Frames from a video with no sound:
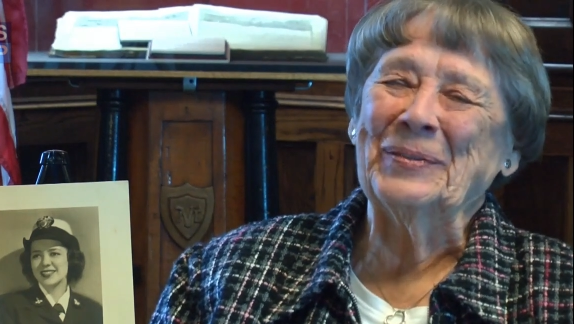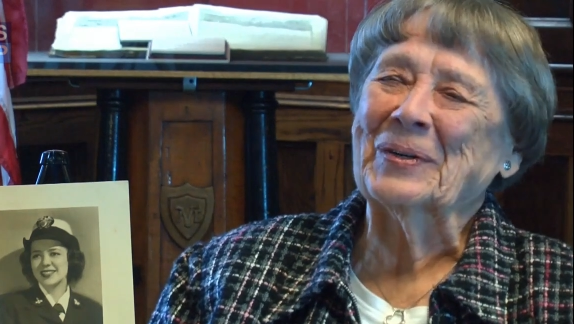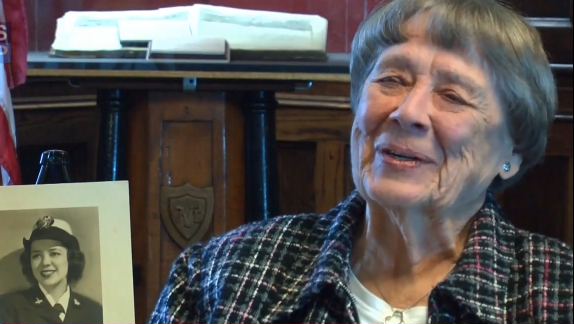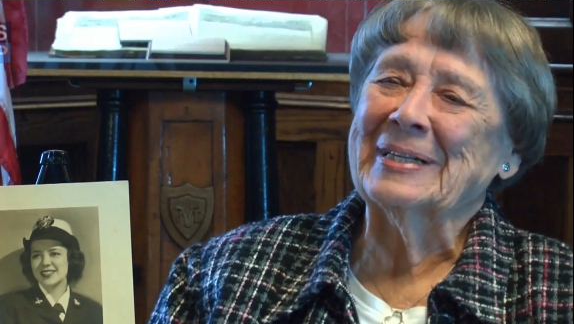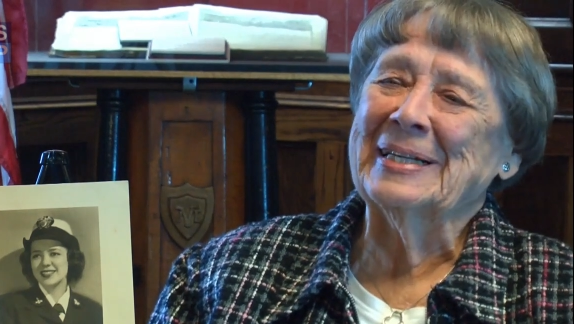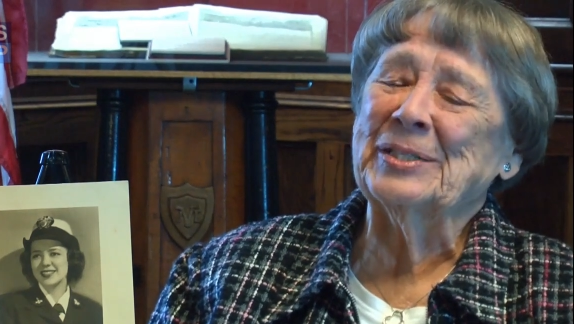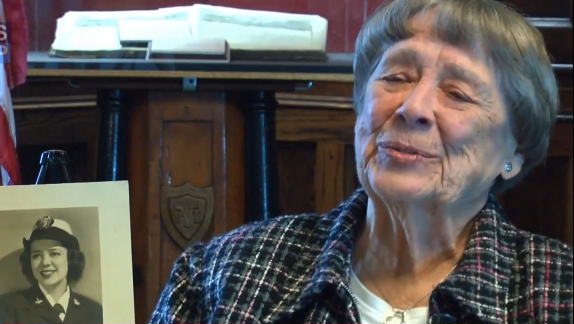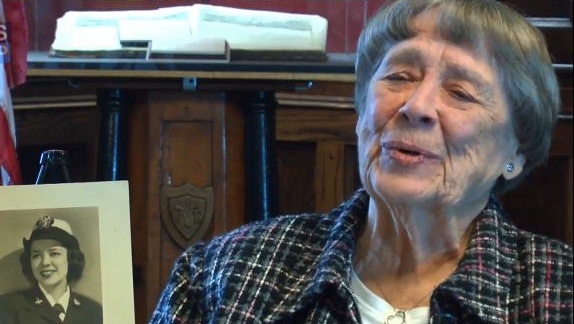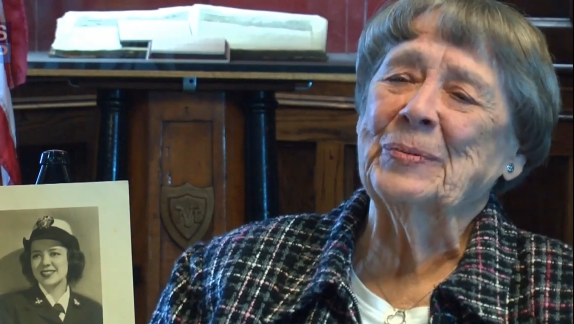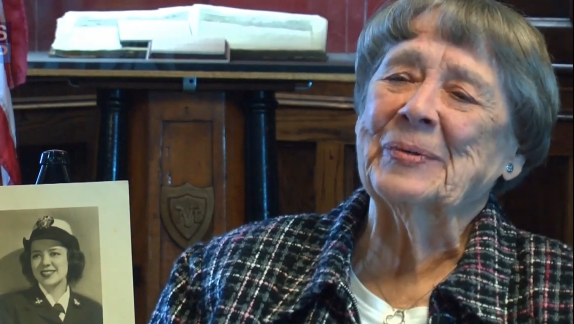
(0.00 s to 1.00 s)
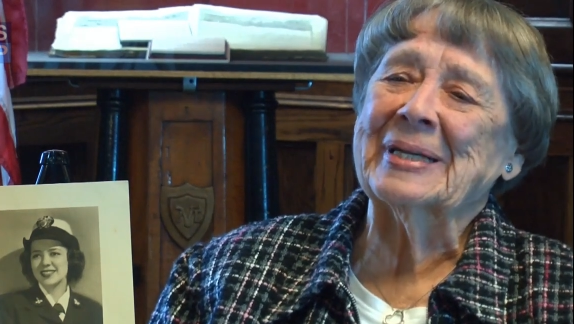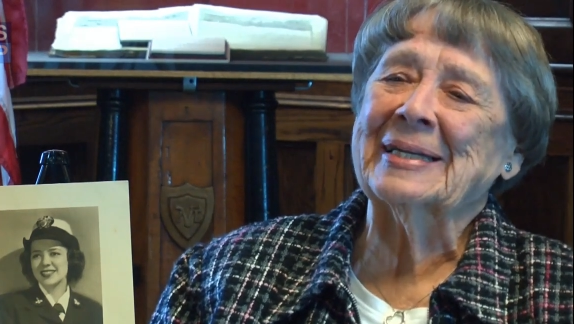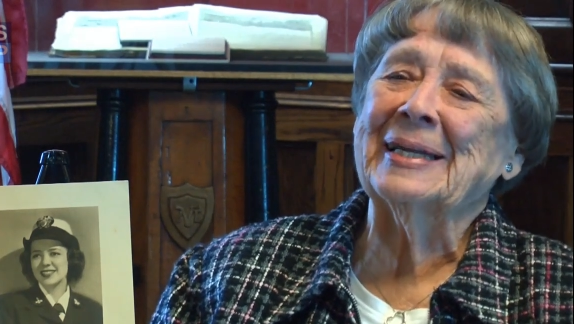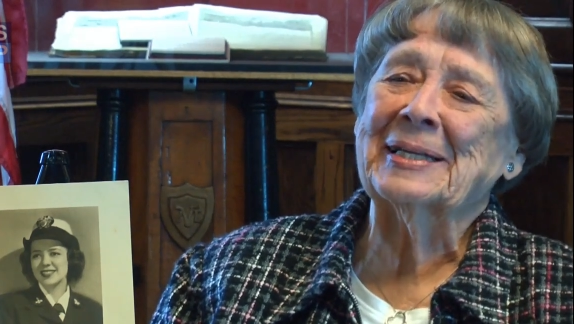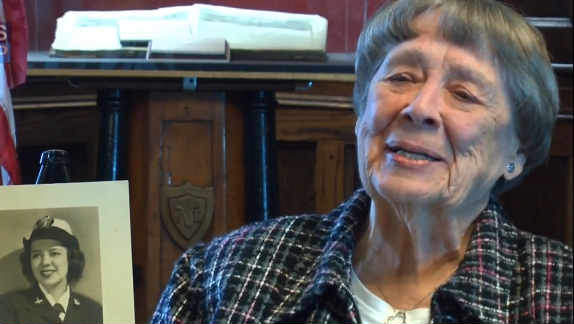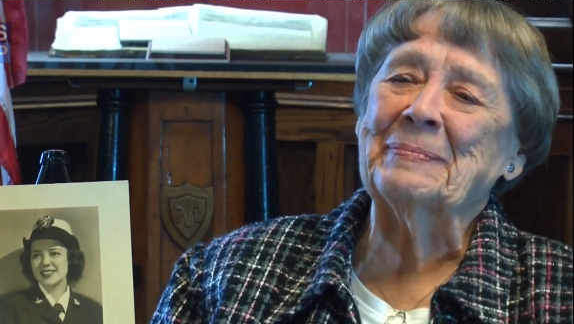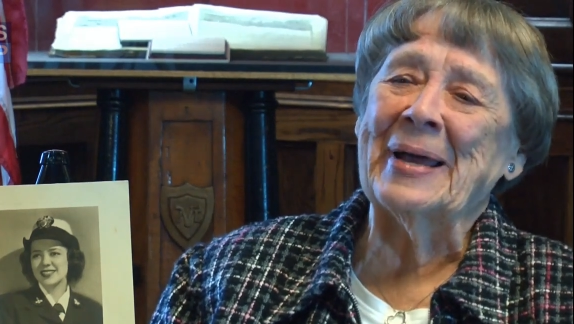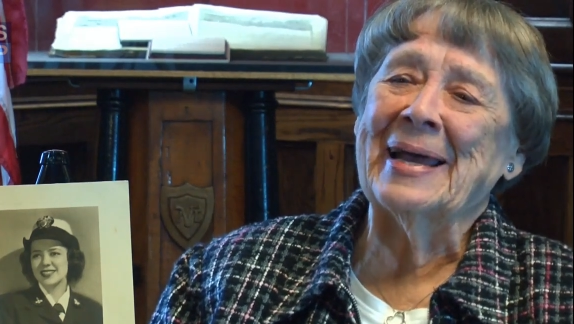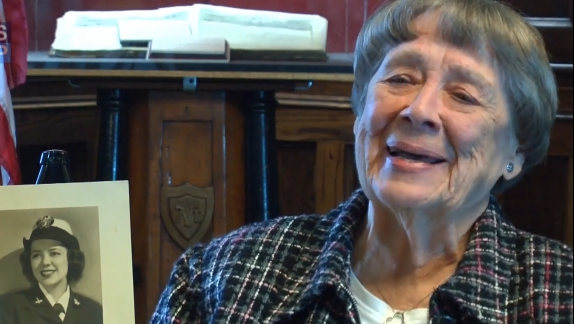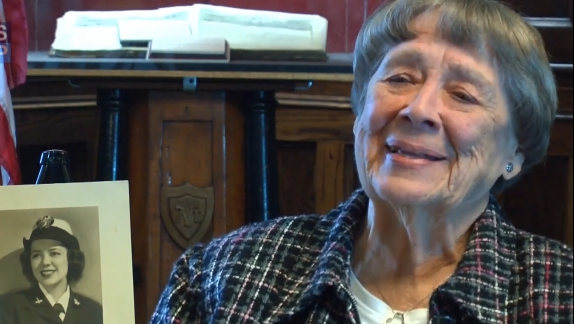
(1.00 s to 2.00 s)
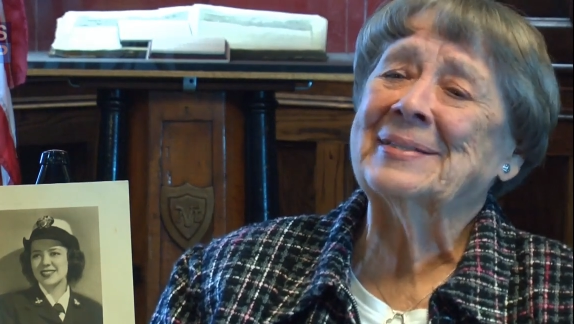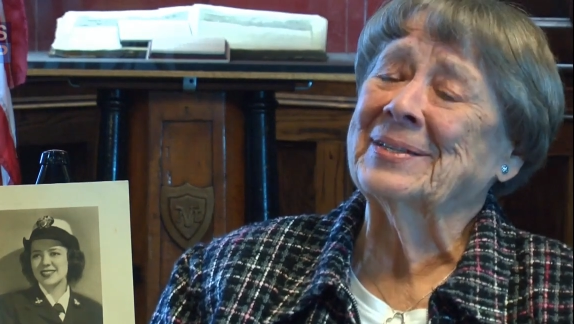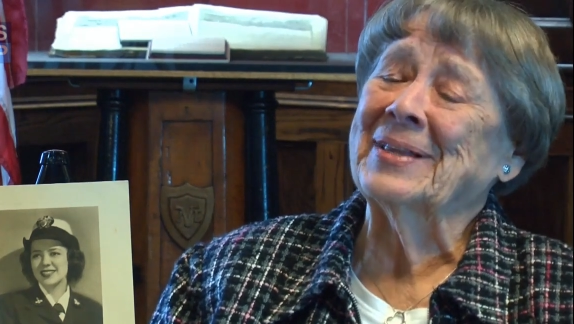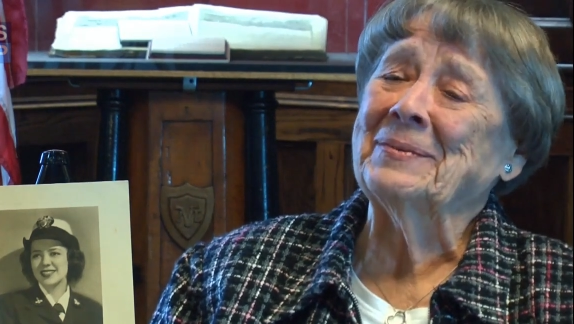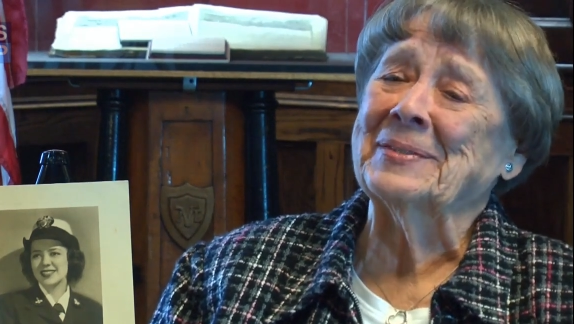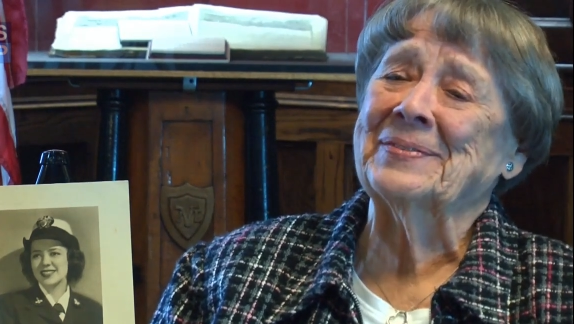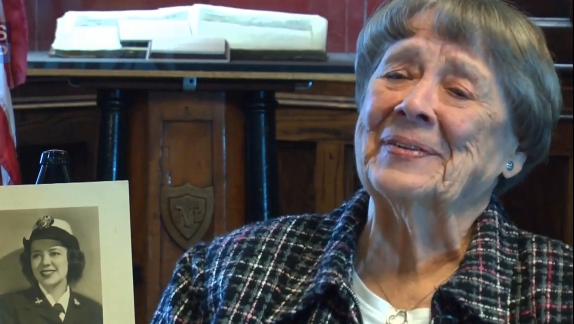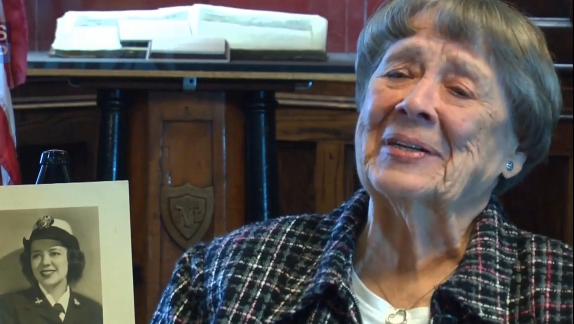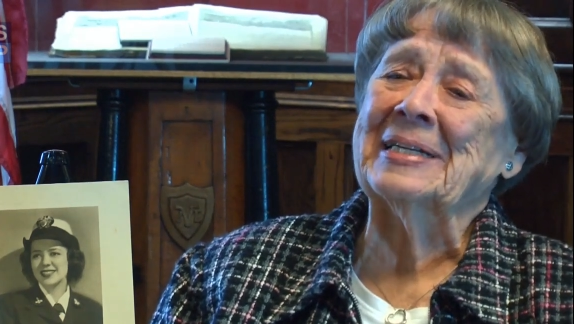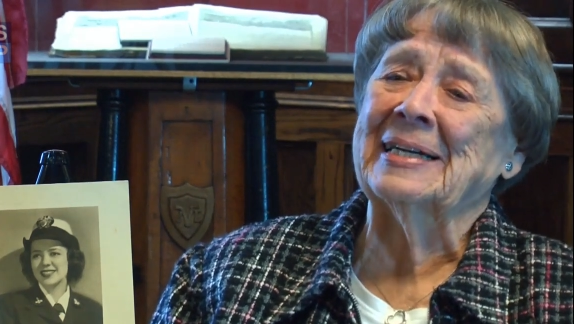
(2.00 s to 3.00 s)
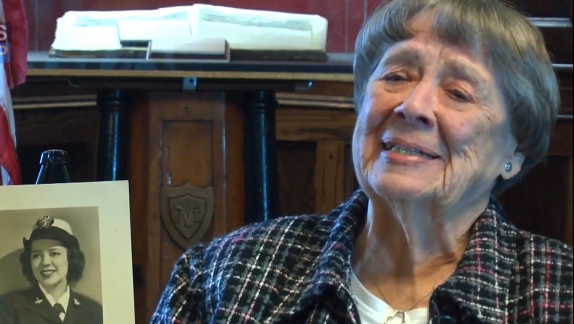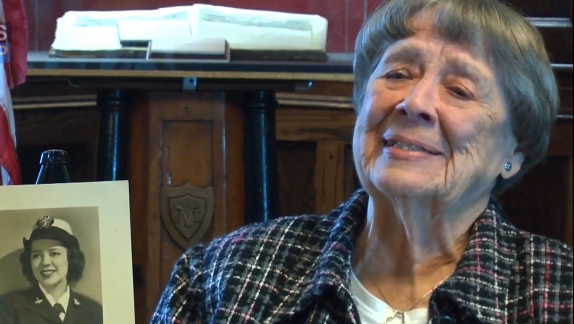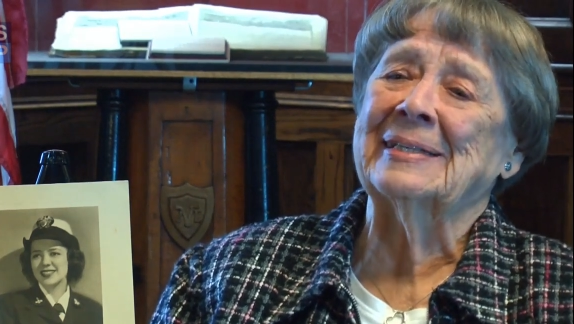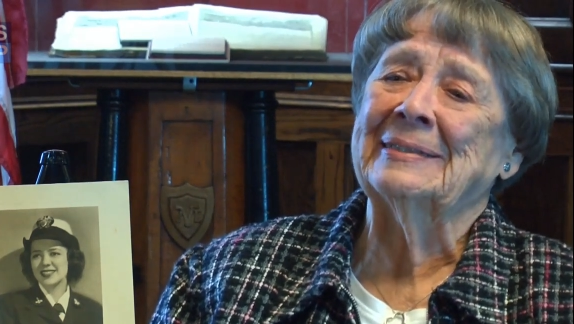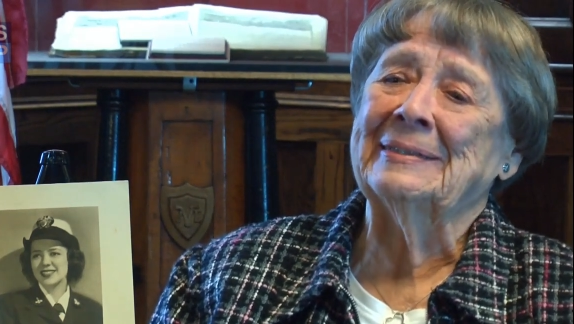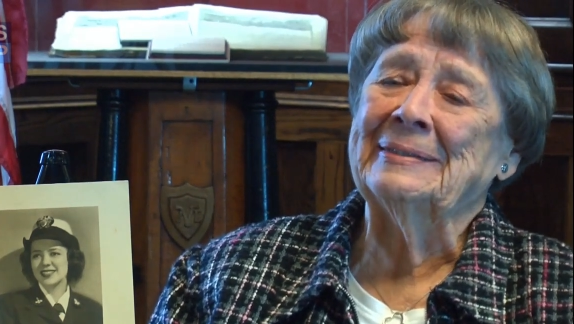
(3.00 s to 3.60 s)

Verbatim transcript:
Speaker 1: four in each room with a connecting bath. So that was very nice.